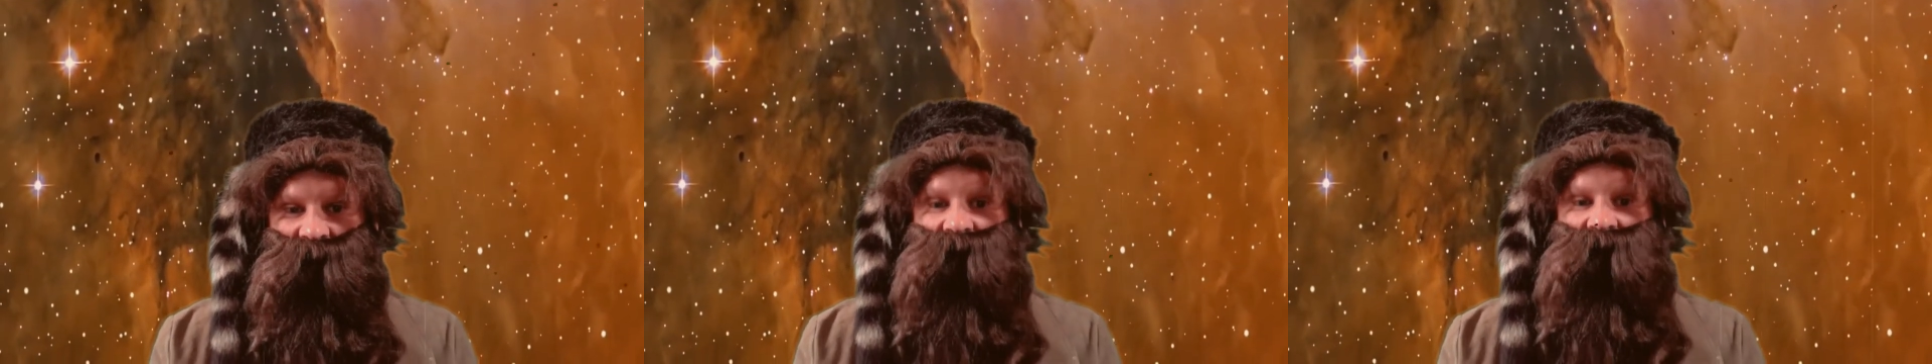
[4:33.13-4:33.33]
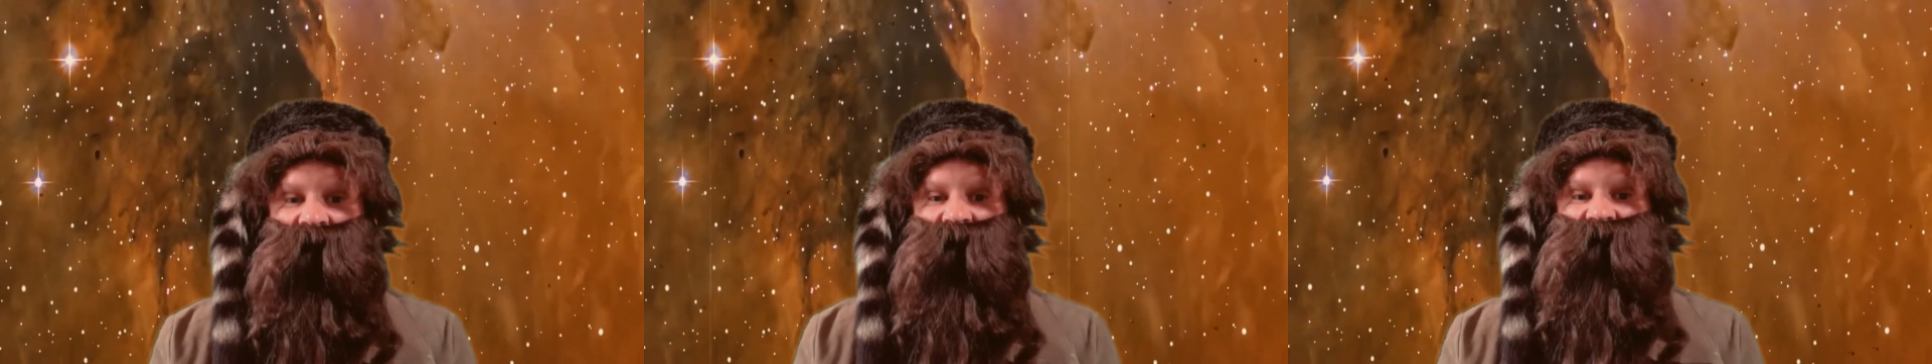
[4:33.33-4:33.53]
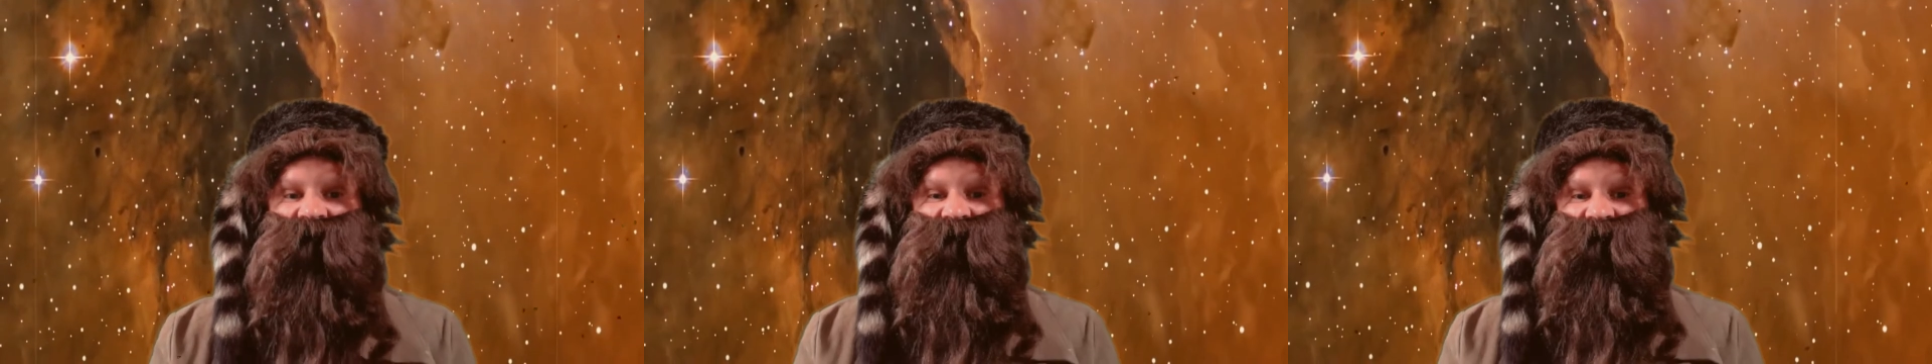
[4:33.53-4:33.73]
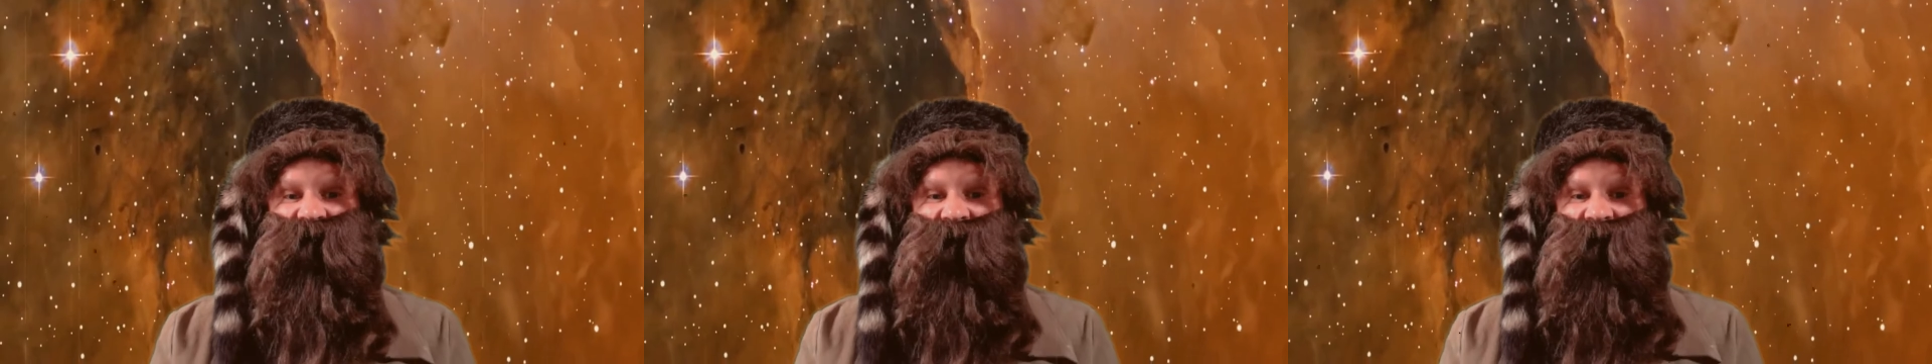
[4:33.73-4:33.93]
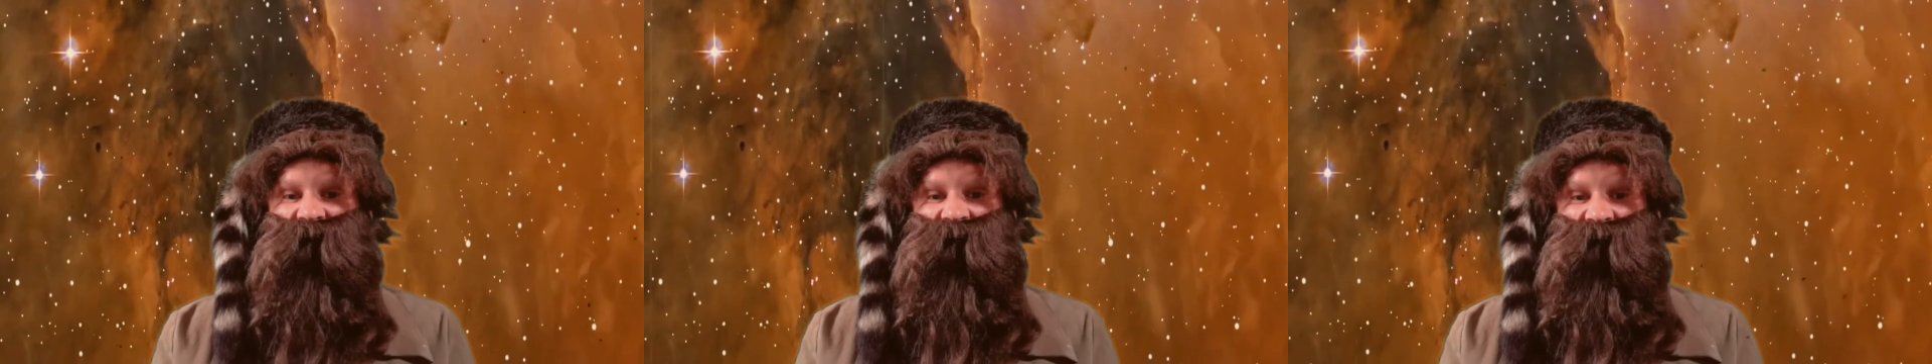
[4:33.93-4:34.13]
I'd
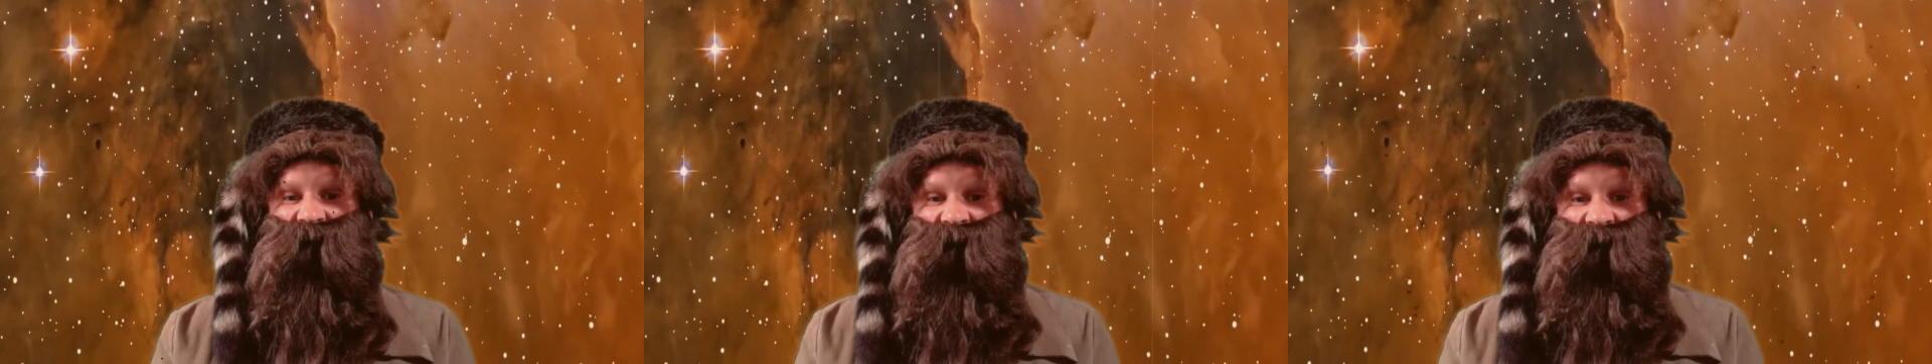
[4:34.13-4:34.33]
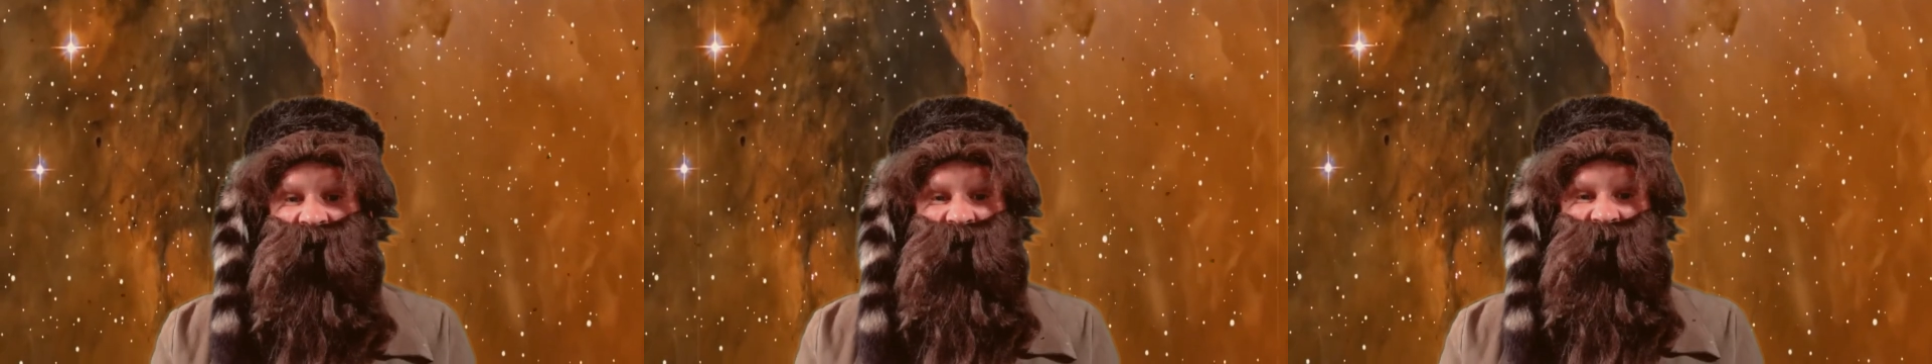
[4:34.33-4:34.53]
sign an